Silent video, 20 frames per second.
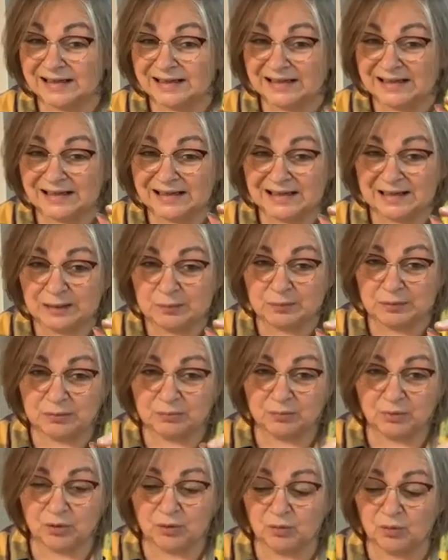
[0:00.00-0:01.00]
tiny
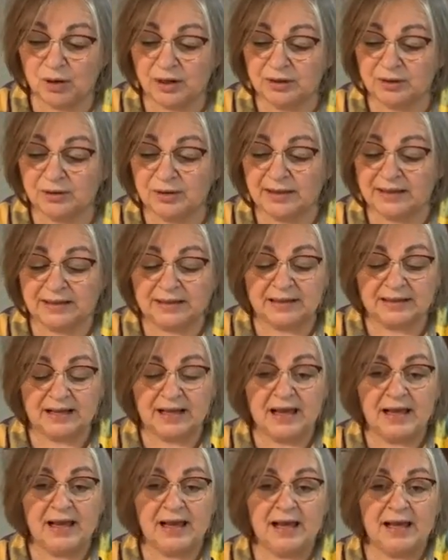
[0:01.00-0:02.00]
bit more water in
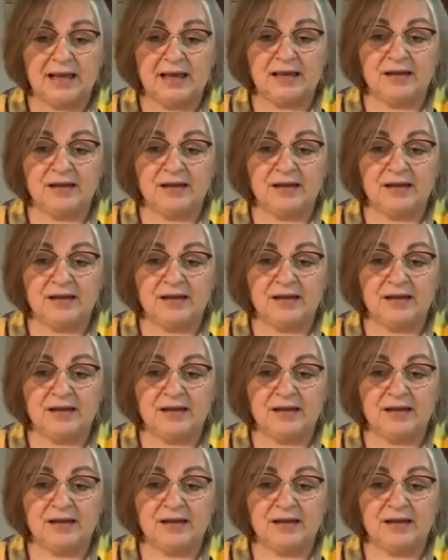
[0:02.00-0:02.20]
it.